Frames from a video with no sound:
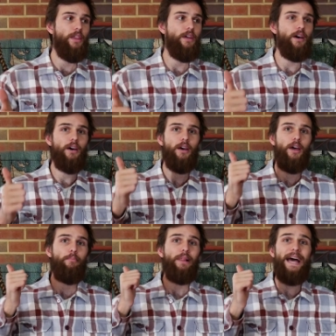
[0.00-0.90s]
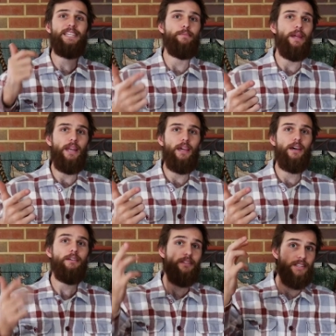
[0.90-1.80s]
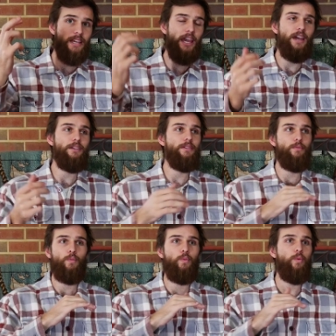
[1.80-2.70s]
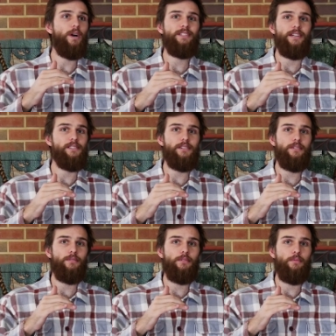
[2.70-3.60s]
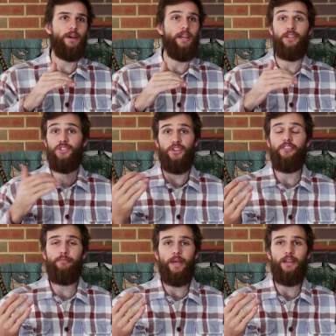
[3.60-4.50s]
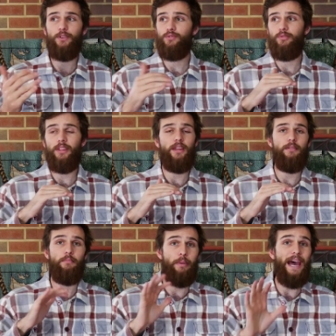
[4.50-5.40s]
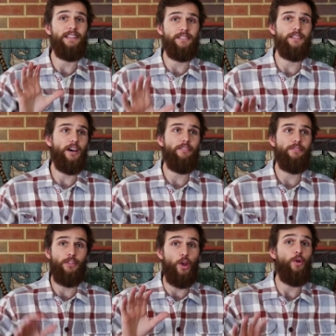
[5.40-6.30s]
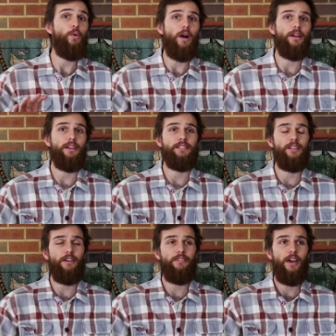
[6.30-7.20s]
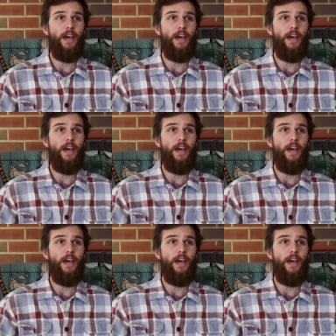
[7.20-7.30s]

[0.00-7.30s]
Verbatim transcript: The blast media, the sand, wasn't what it should have been. It was really bad stuff, low quality stuff.